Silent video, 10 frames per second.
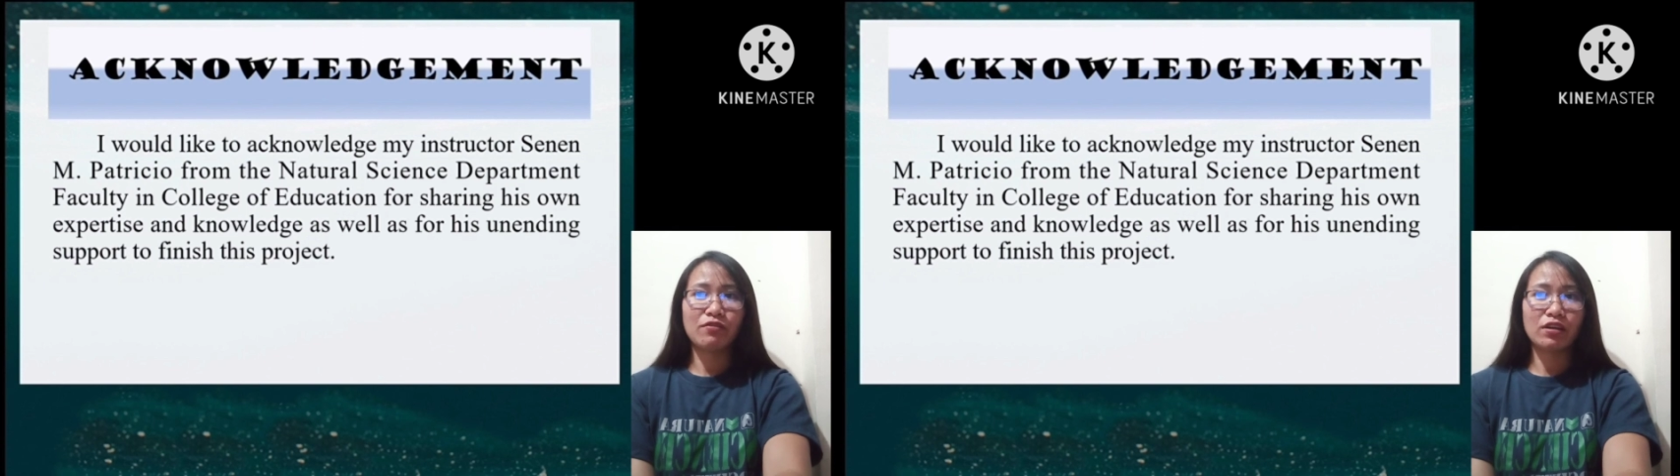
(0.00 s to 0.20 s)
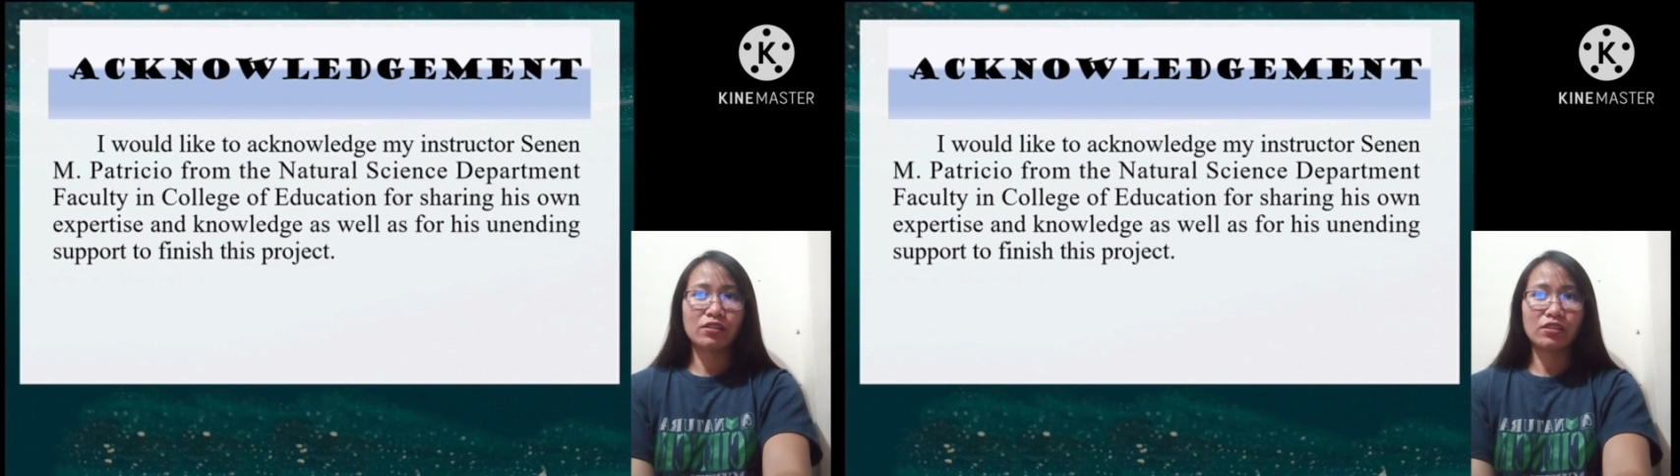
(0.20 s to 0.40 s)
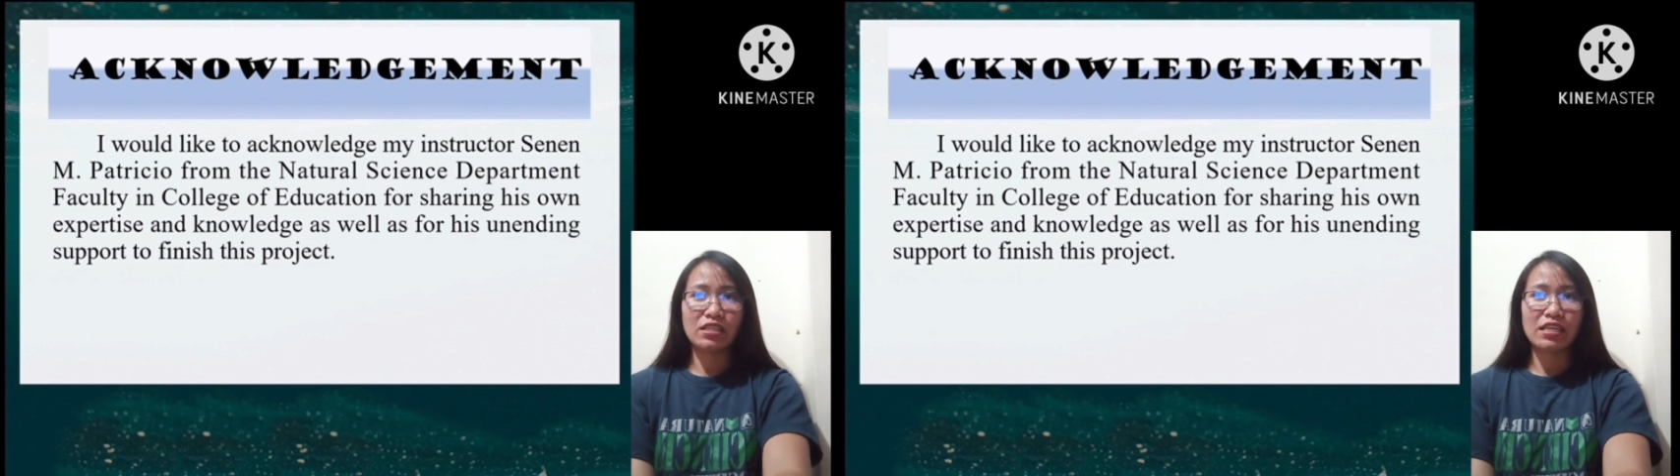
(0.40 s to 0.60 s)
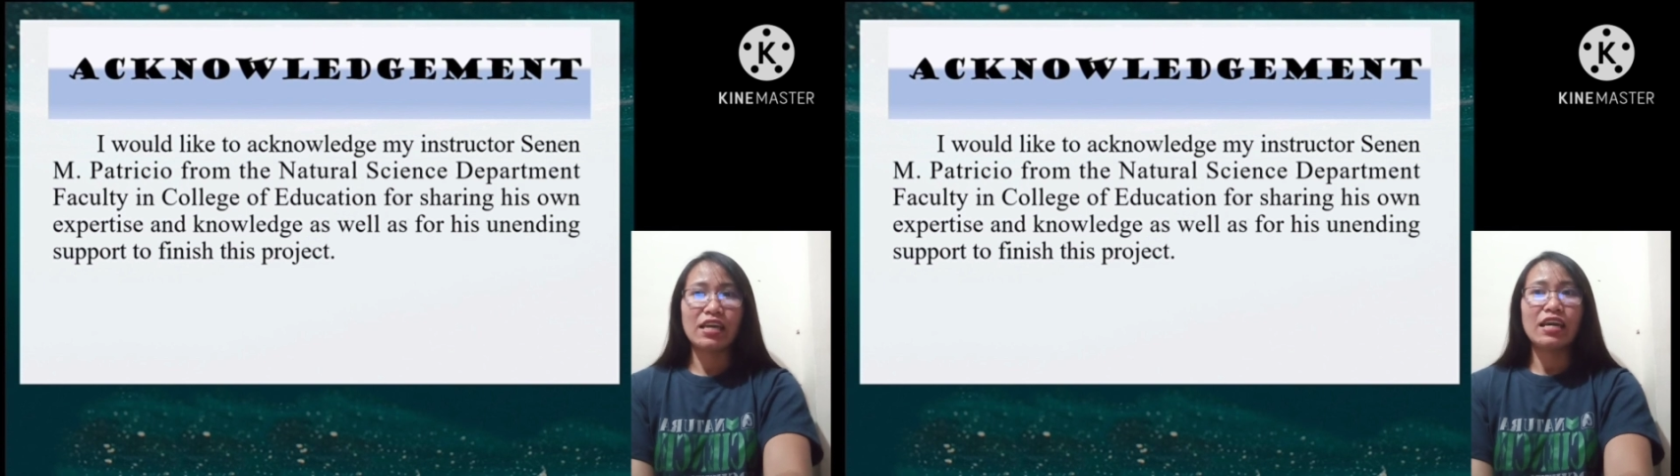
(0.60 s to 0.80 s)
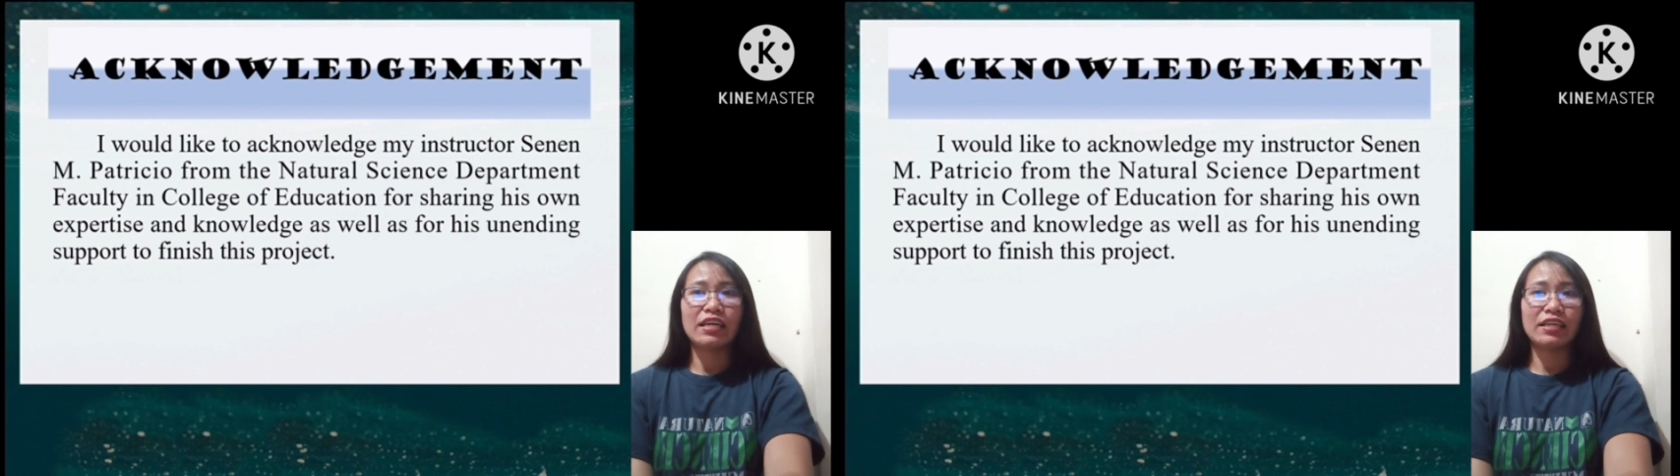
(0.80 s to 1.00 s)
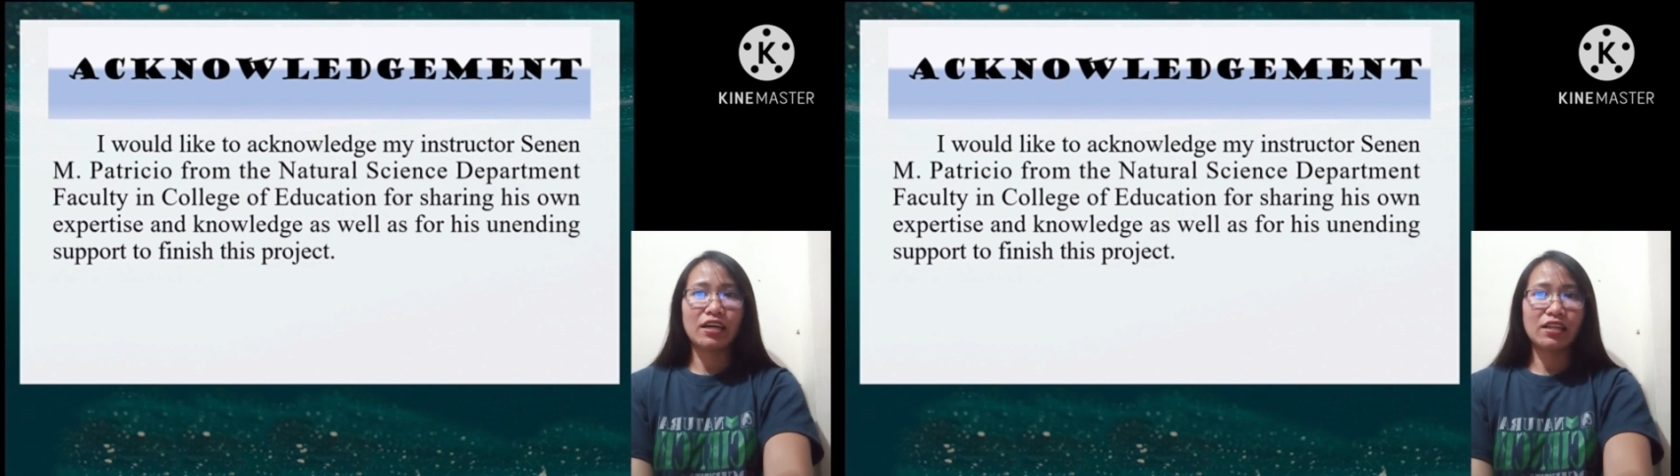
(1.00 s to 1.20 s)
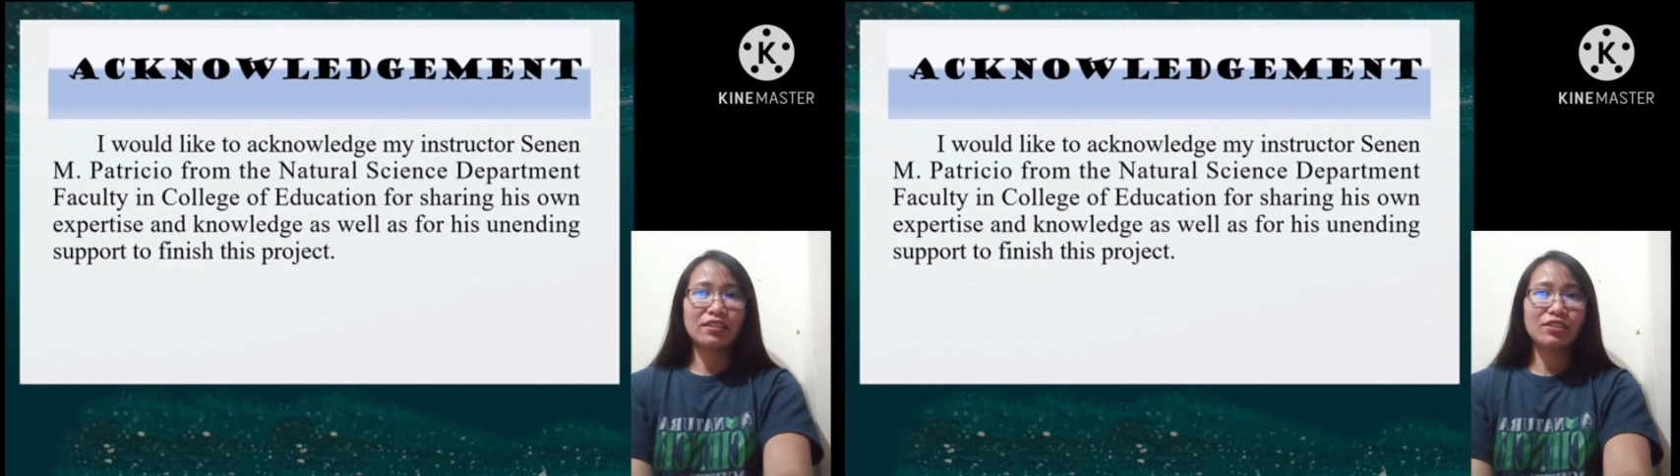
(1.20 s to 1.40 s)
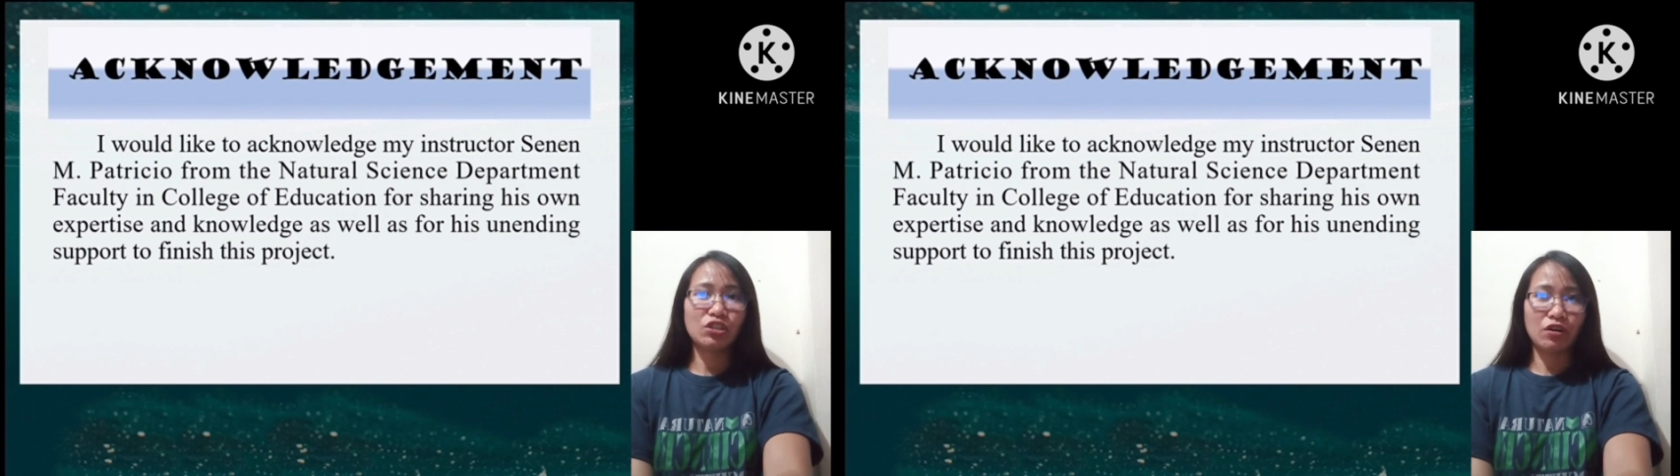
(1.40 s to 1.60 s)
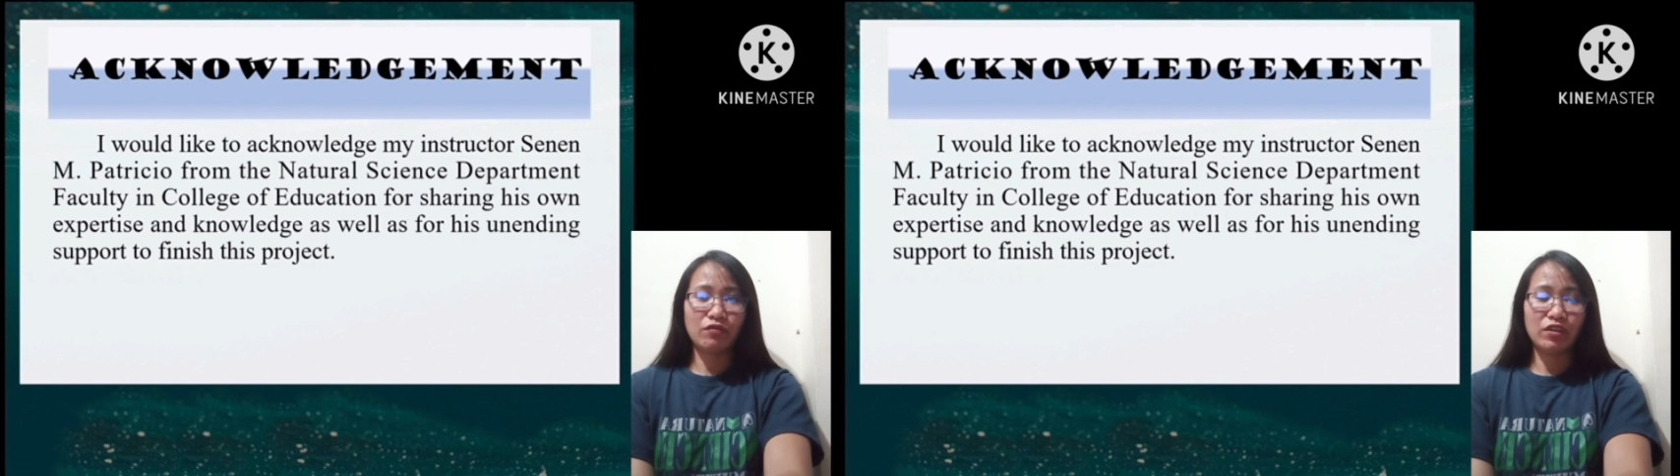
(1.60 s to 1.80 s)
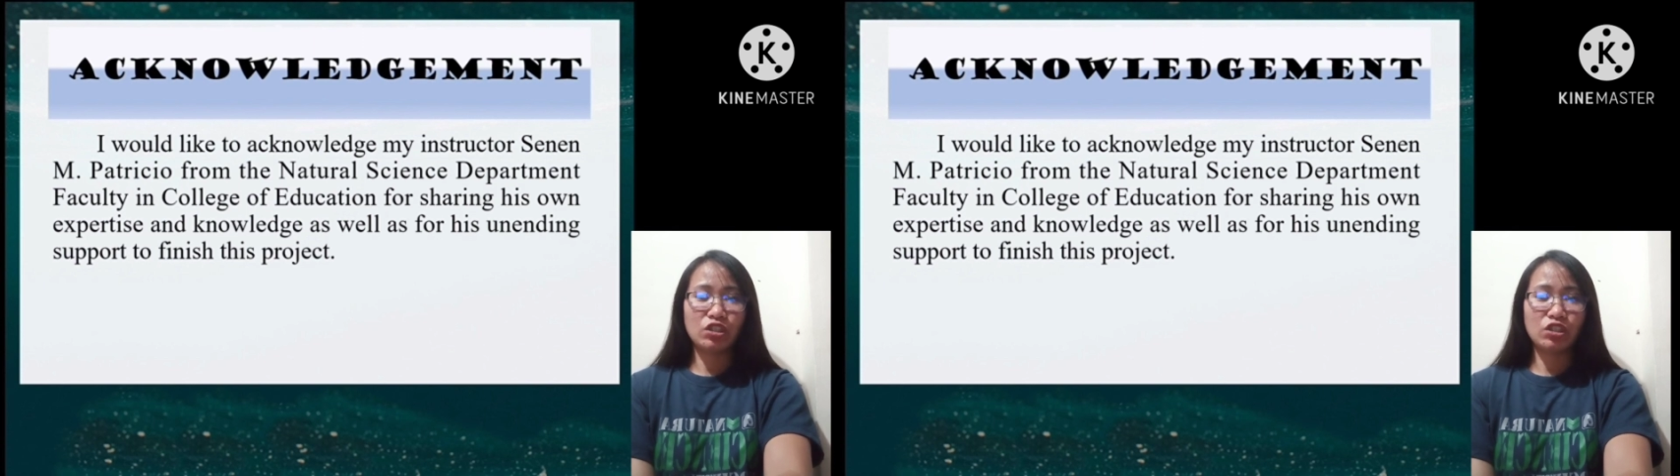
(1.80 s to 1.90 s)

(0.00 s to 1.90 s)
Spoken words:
Faculty in the College of